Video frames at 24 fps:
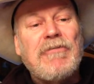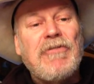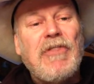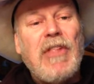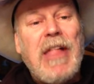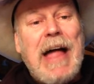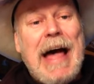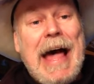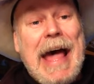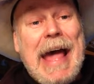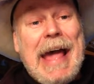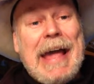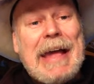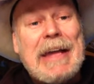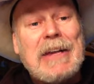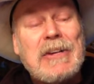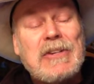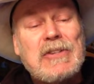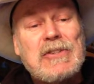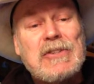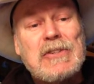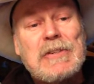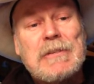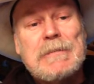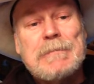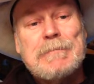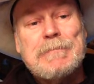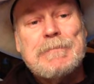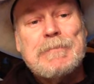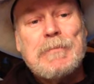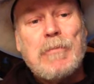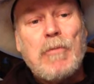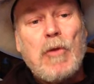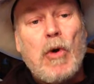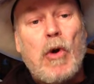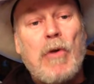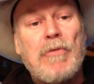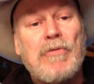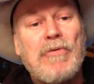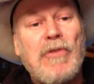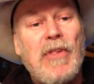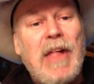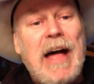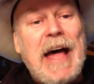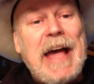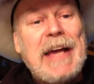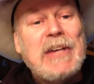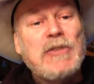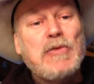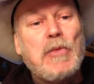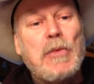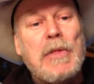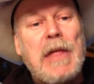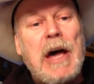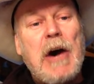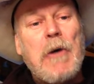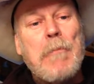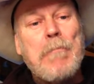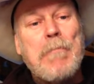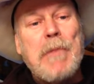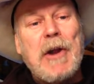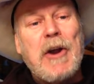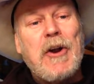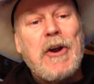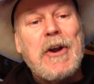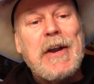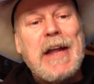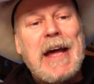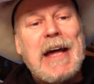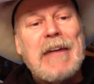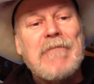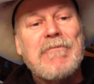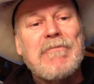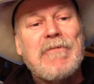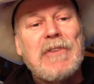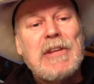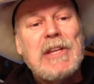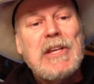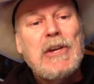flags or flags without merit on